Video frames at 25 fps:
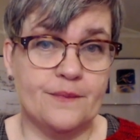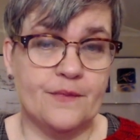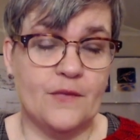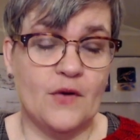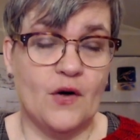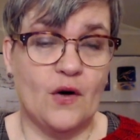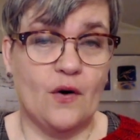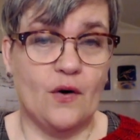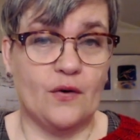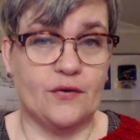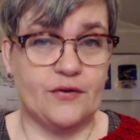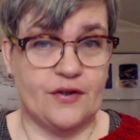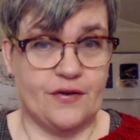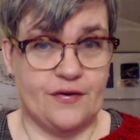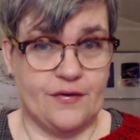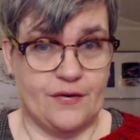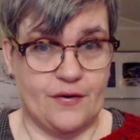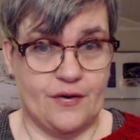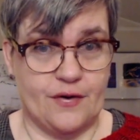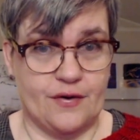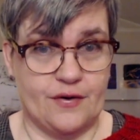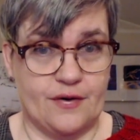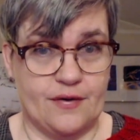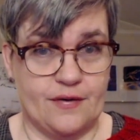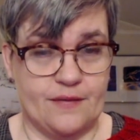on the
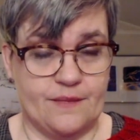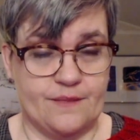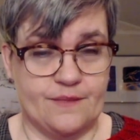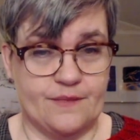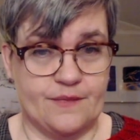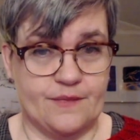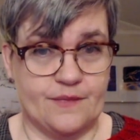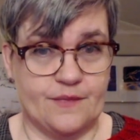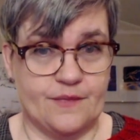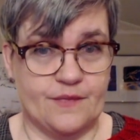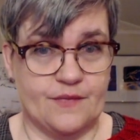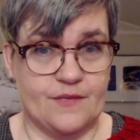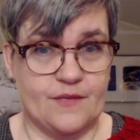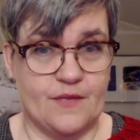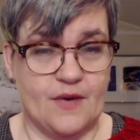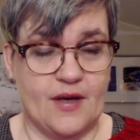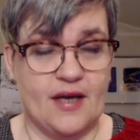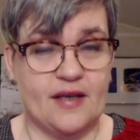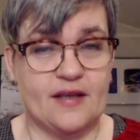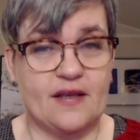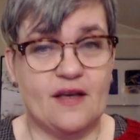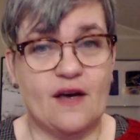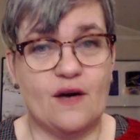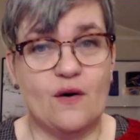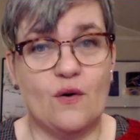3rd.
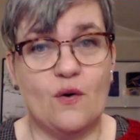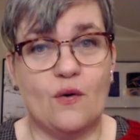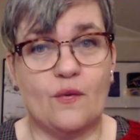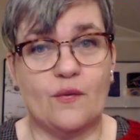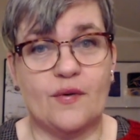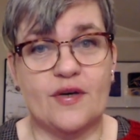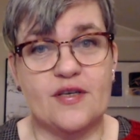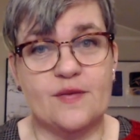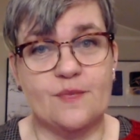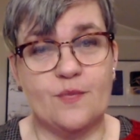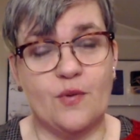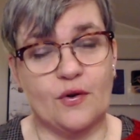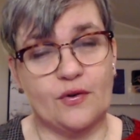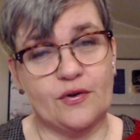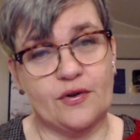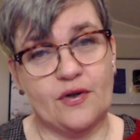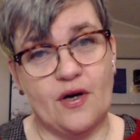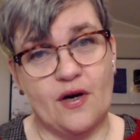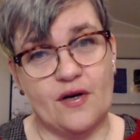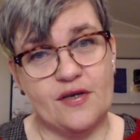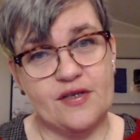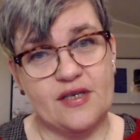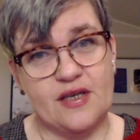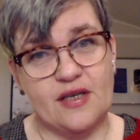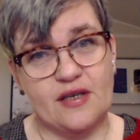And I always
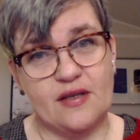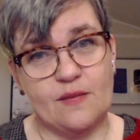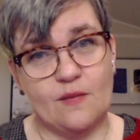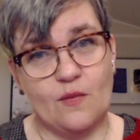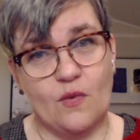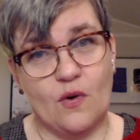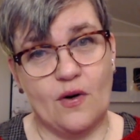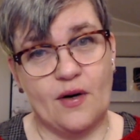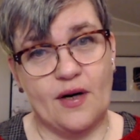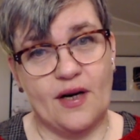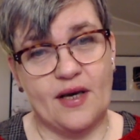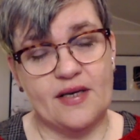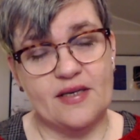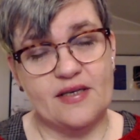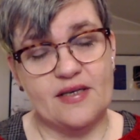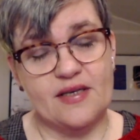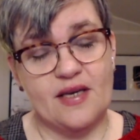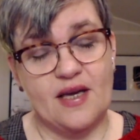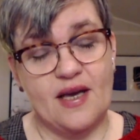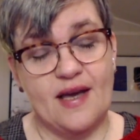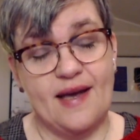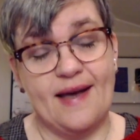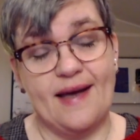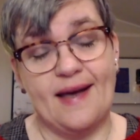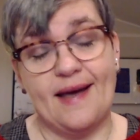podcast in the mornings.
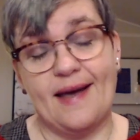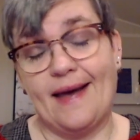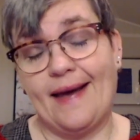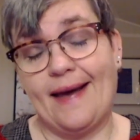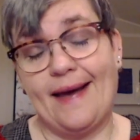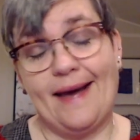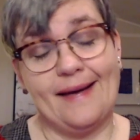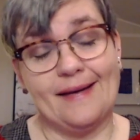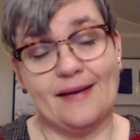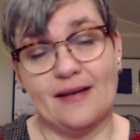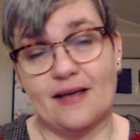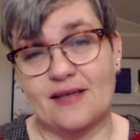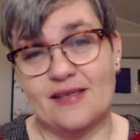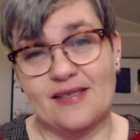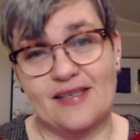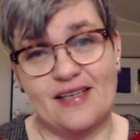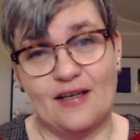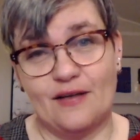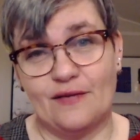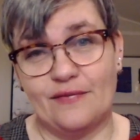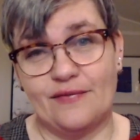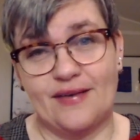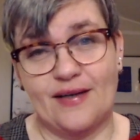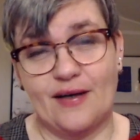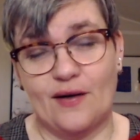And I still
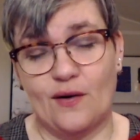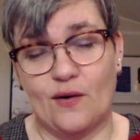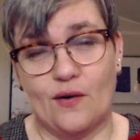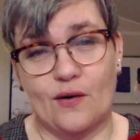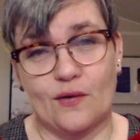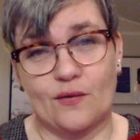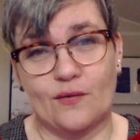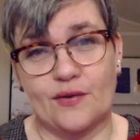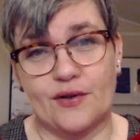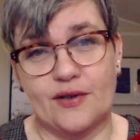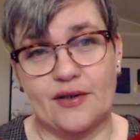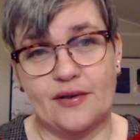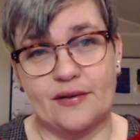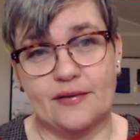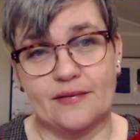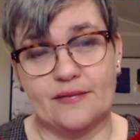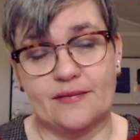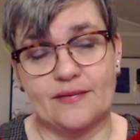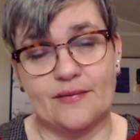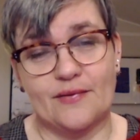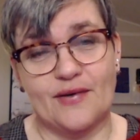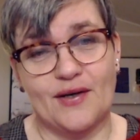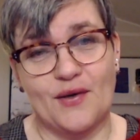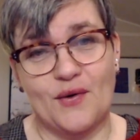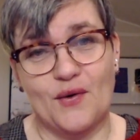feel awkward
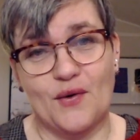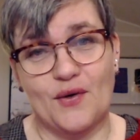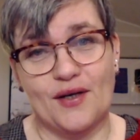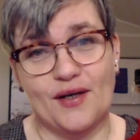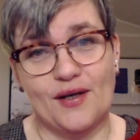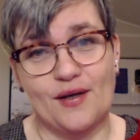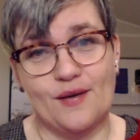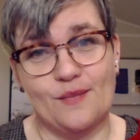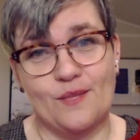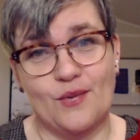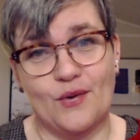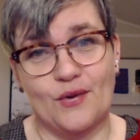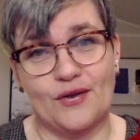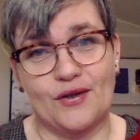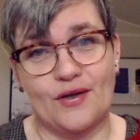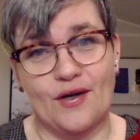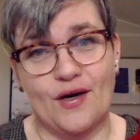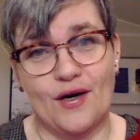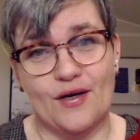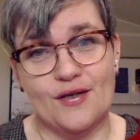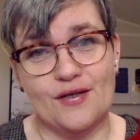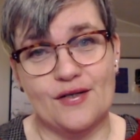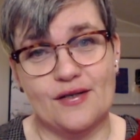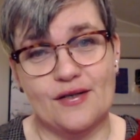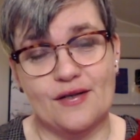recording a
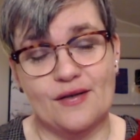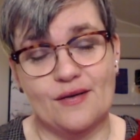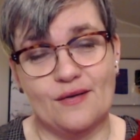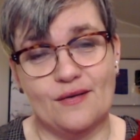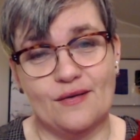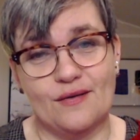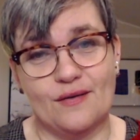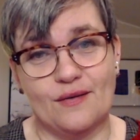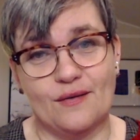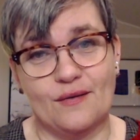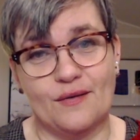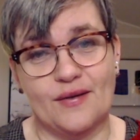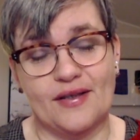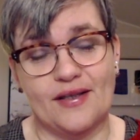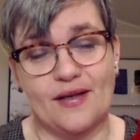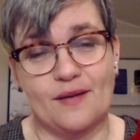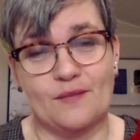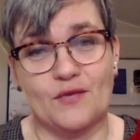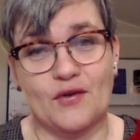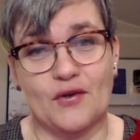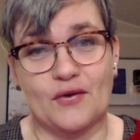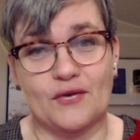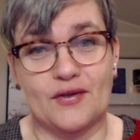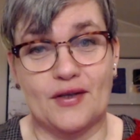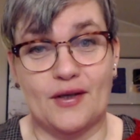podcast when I'm
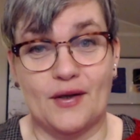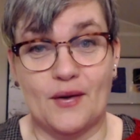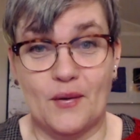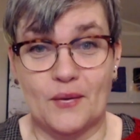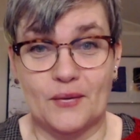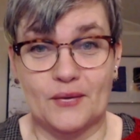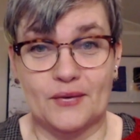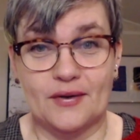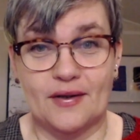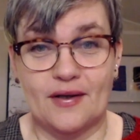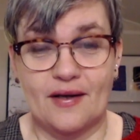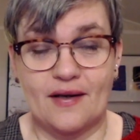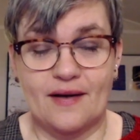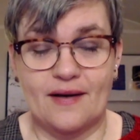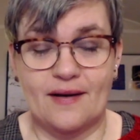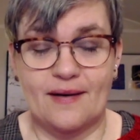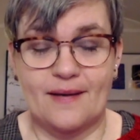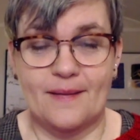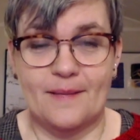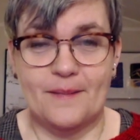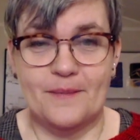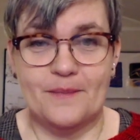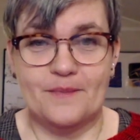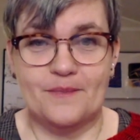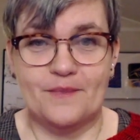not alone.
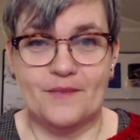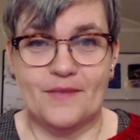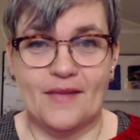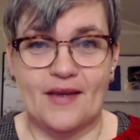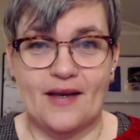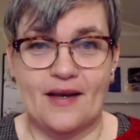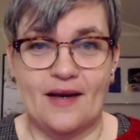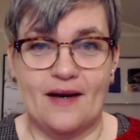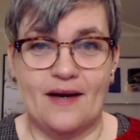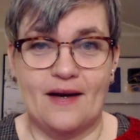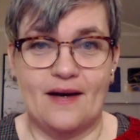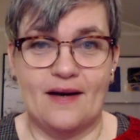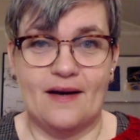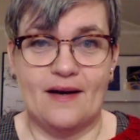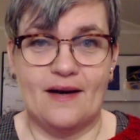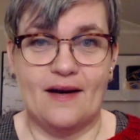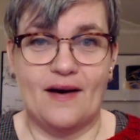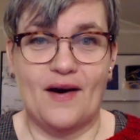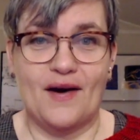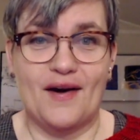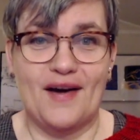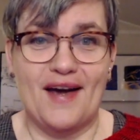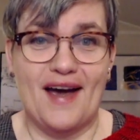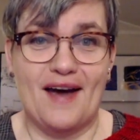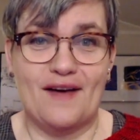
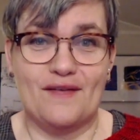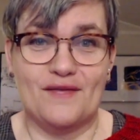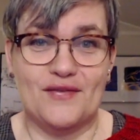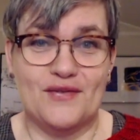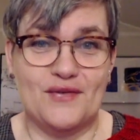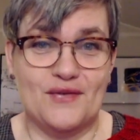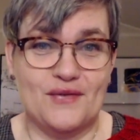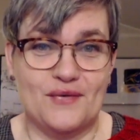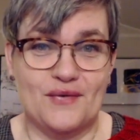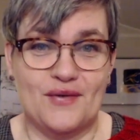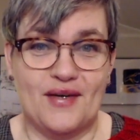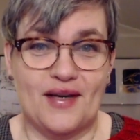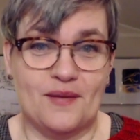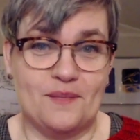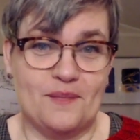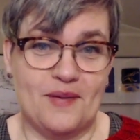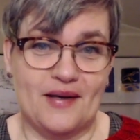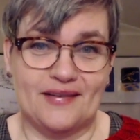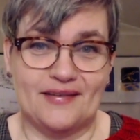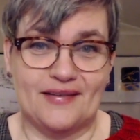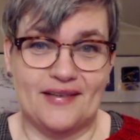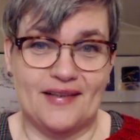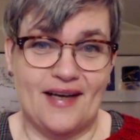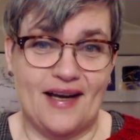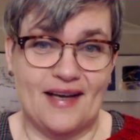I have to get
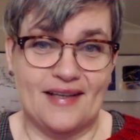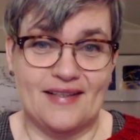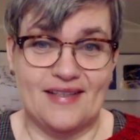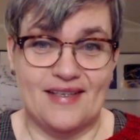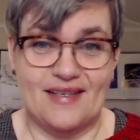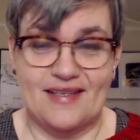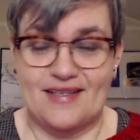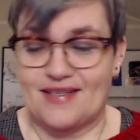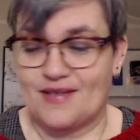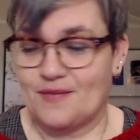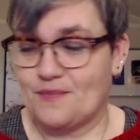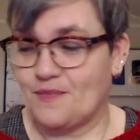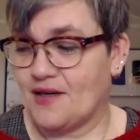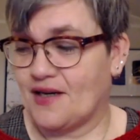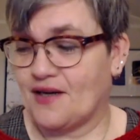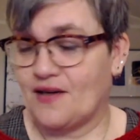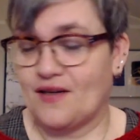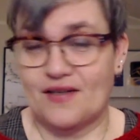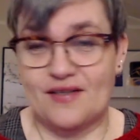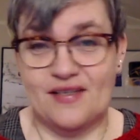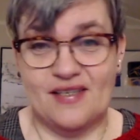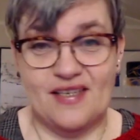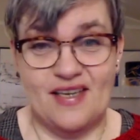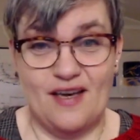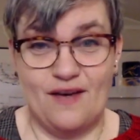better at this
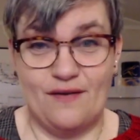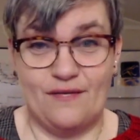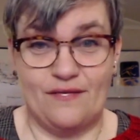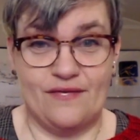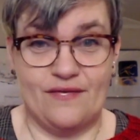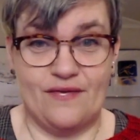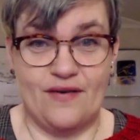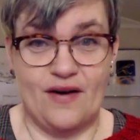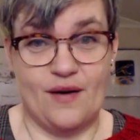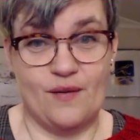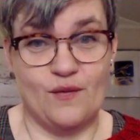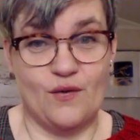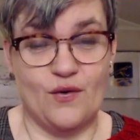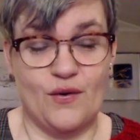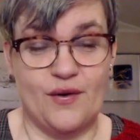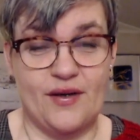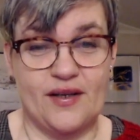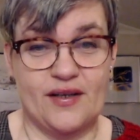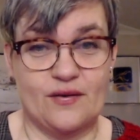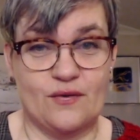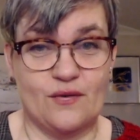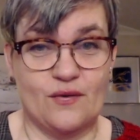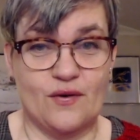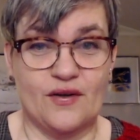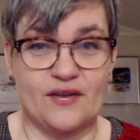because if I'm going
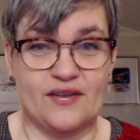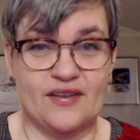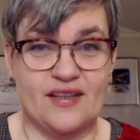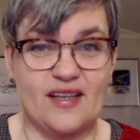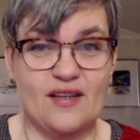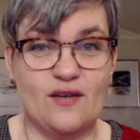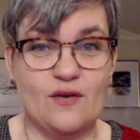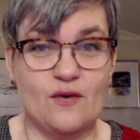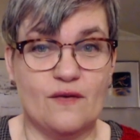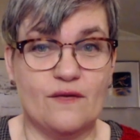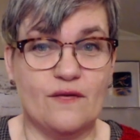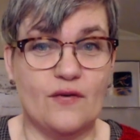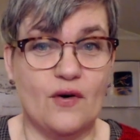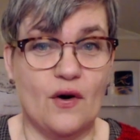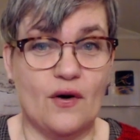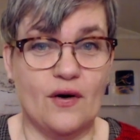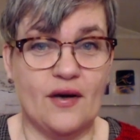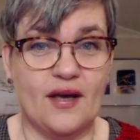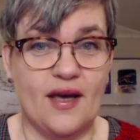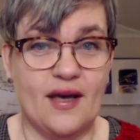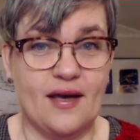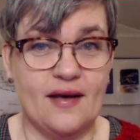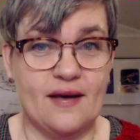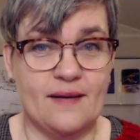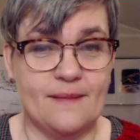to continue
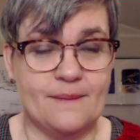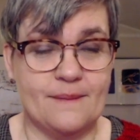vlogging,